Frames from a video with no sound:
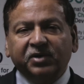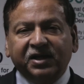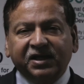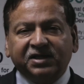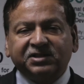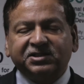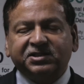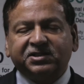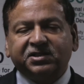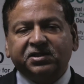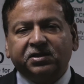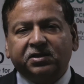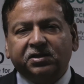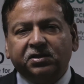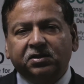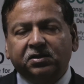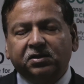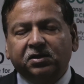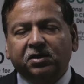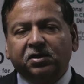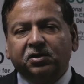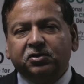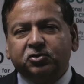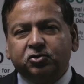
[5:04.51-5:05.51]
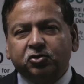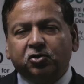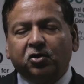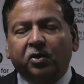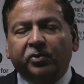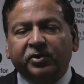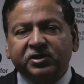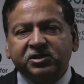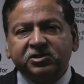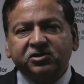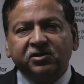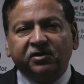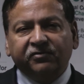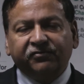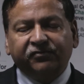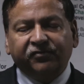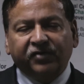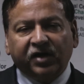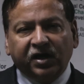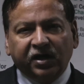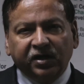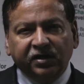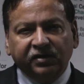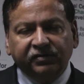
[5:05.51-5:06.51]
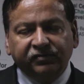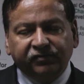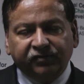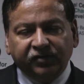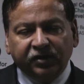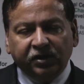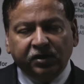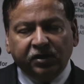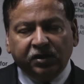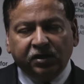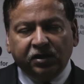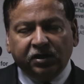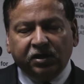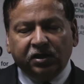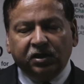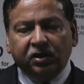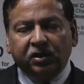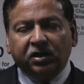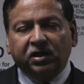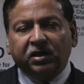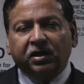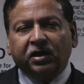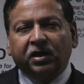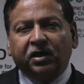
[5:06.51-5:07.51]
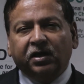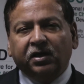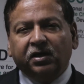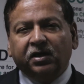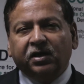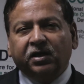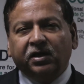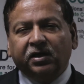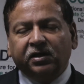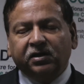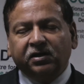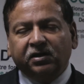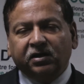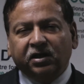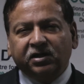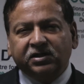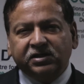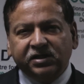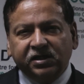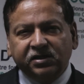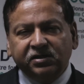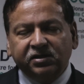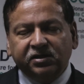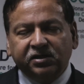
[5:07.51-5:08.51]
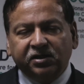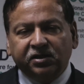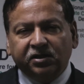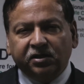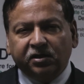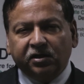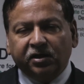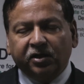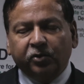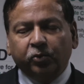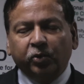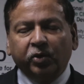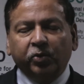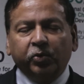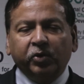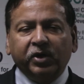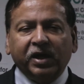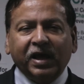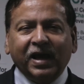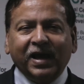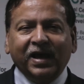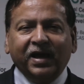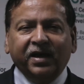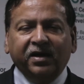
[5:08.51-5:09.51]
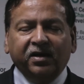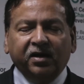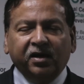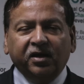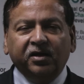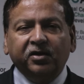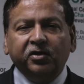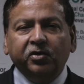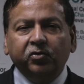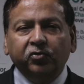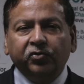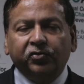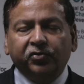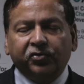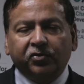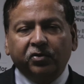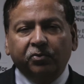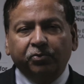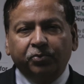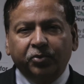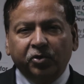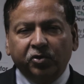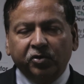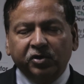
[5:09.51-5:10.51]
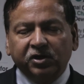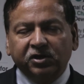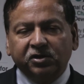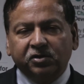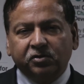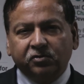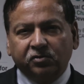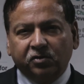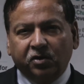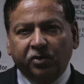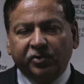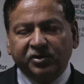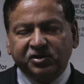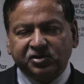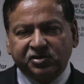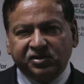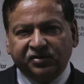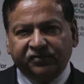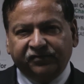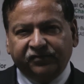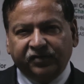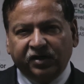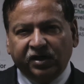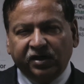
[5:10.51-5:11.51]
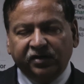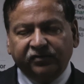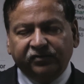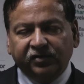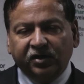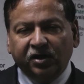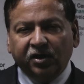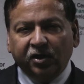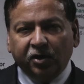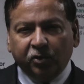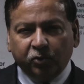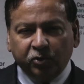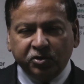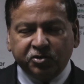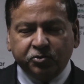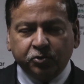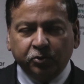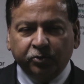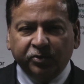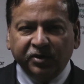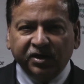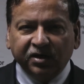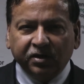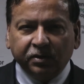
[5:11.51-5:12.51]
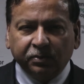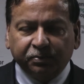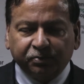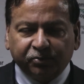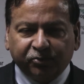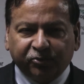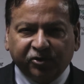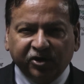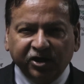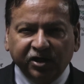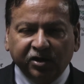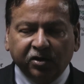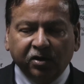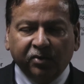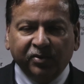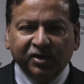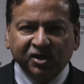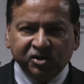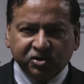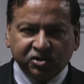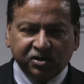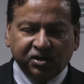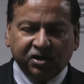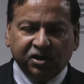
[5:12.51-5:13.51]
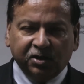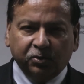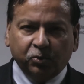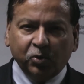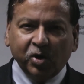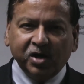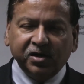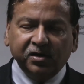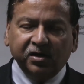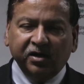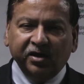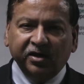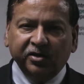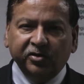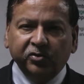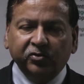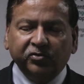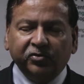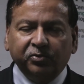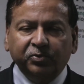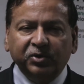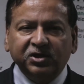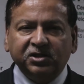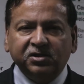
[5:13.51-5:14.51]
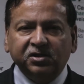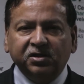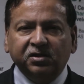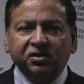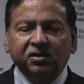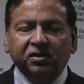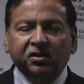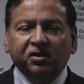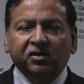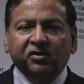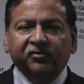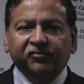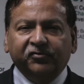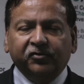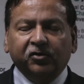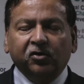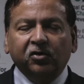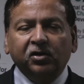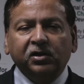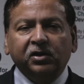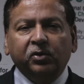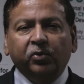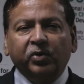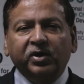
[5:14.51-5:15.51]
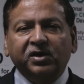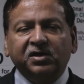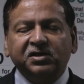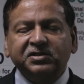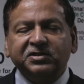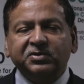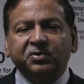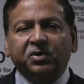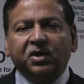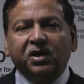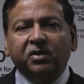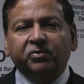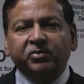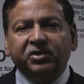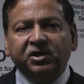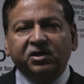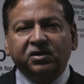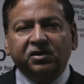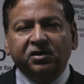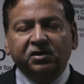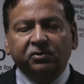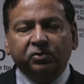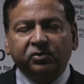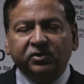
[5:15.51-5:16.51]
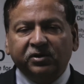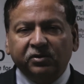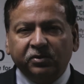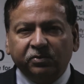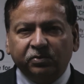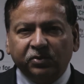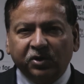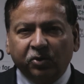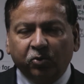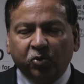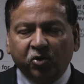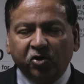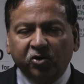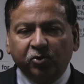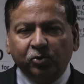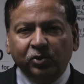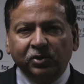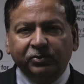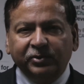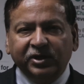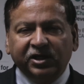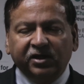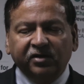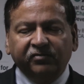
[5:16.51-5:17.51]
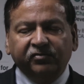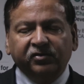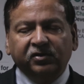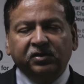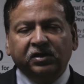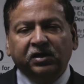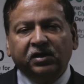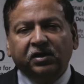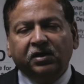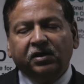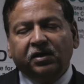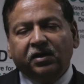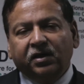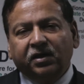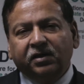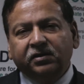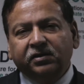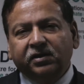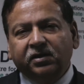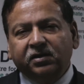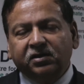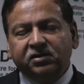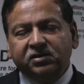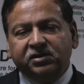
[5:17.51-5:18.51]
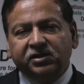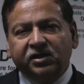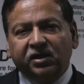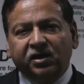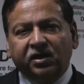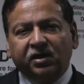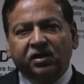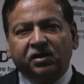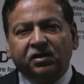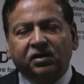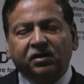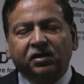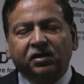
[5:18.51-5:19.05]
next year to Gobeshona 5 and attend here, and we would add a youth component to Gobeshona 5, which would be a pre-Gobeshona one-day youth meeting for all the winners who come here. The award will be given, and then a day,